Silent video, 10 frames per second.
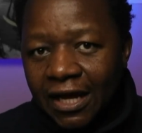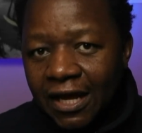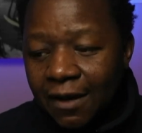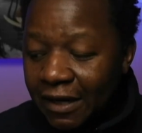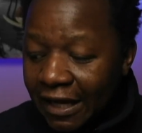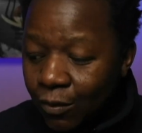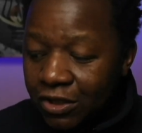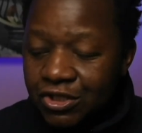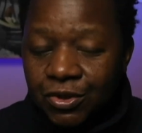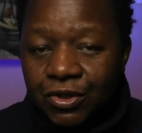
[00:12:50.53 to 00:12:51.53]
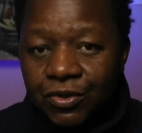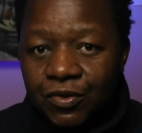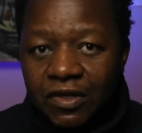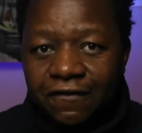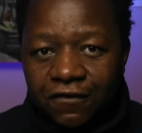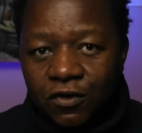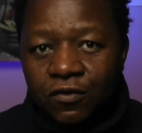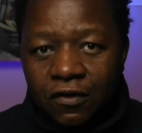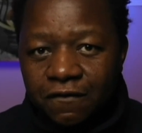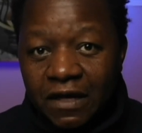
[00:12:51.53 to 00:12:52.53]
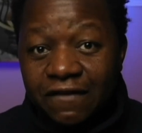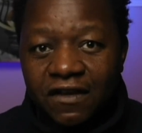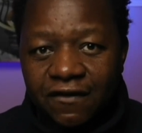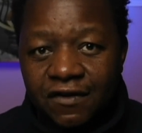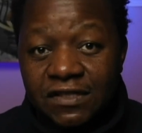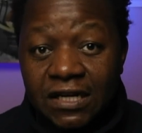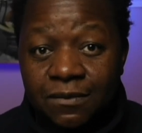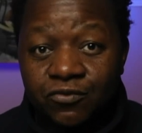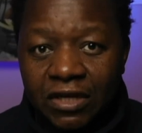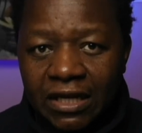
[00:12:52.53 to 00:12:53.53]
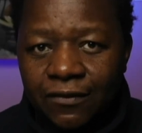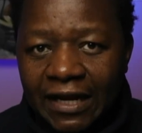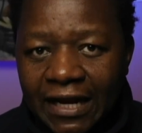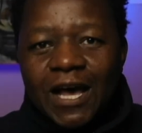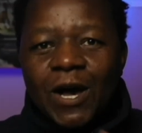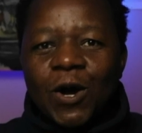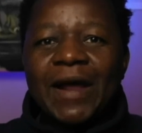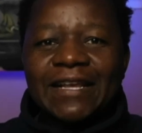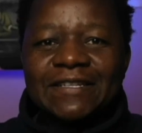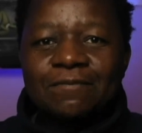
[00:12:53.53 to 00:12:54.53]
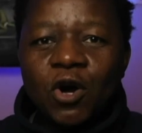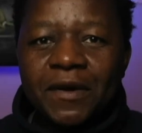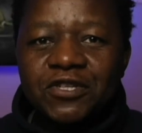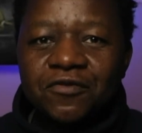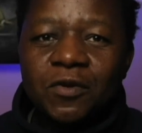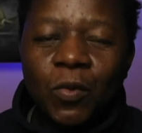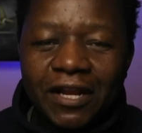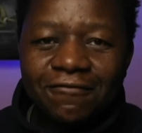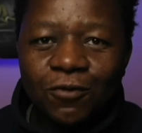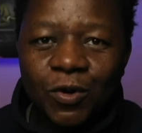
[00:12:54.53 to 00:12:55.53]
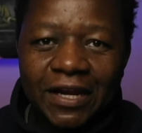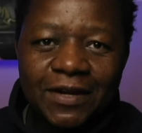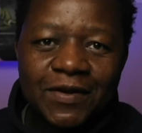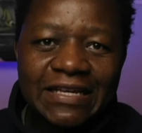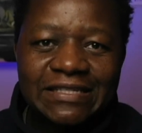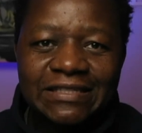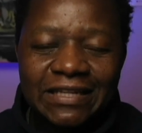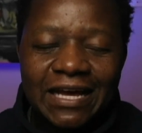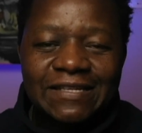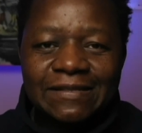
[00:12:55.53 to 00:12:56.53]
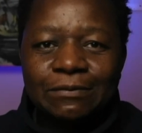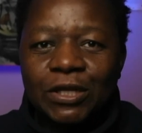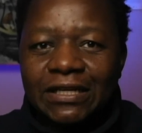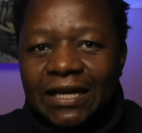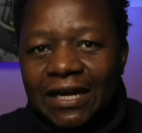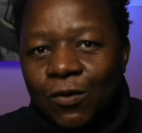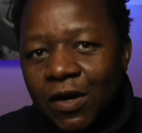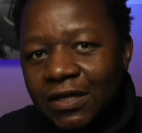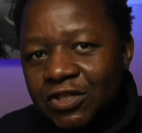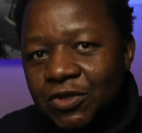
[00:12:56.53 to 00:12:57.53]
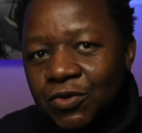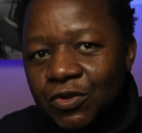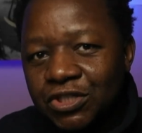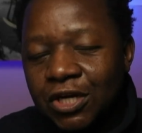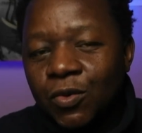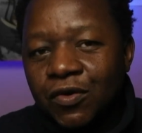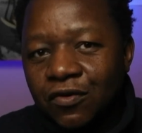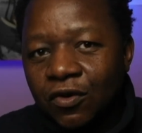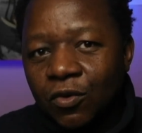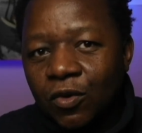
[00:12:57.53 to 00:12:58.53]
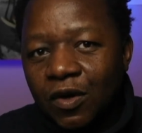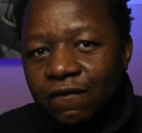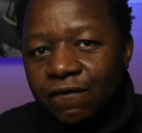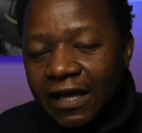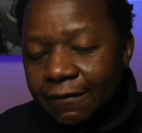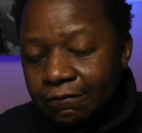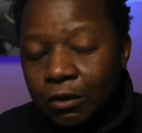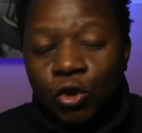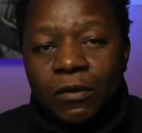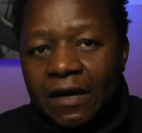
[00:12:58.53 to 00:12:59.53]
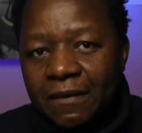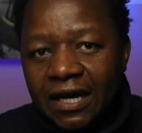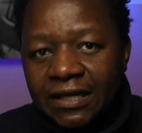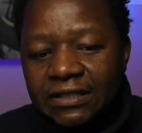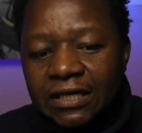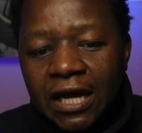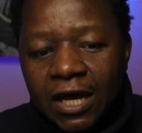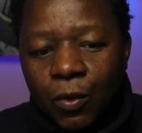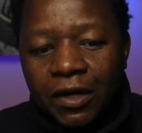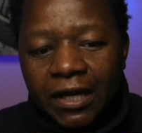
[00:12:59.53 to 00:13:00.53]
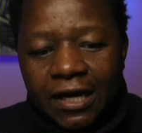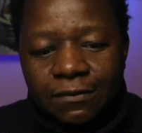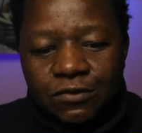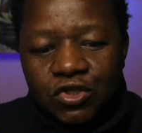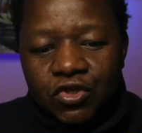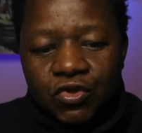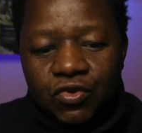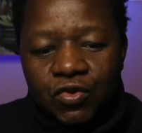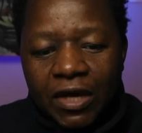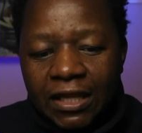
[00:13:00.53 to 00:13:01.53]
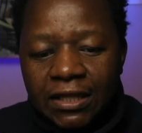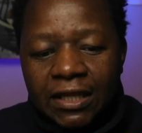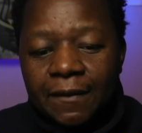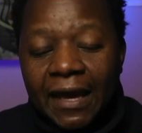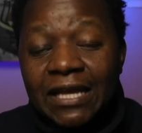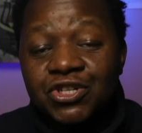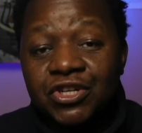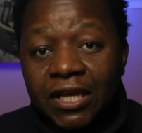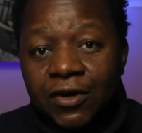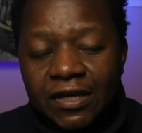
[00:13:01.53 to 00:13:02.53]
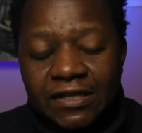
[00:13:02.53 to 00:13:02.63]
but I want to show you a few of my favorites that I'm reading right now. All right, the moment you've been waiting for. Here is the last book that I want to share with you that blew my mind when it comes to LLM engineer. It's